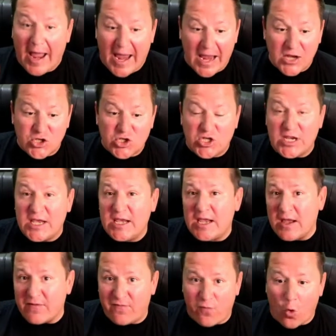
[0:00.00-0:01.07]

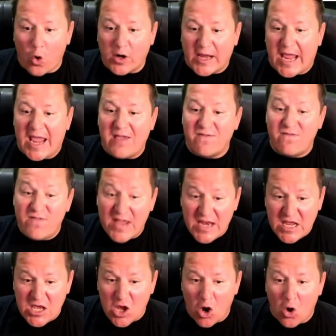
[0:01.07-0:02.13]
HD 4K
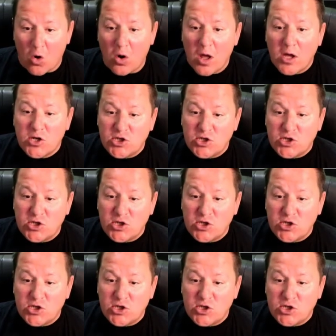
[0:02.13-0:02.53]
video